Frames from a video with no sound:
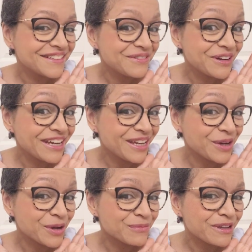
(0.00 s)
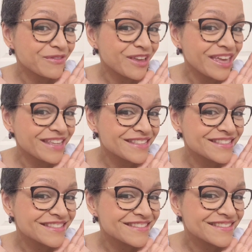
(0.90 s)
right here on my
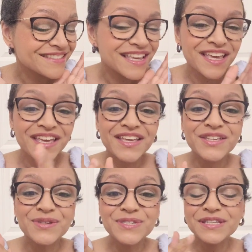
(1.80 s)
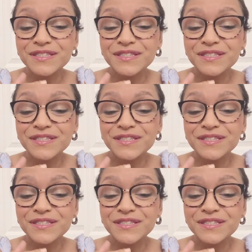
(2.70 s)
face using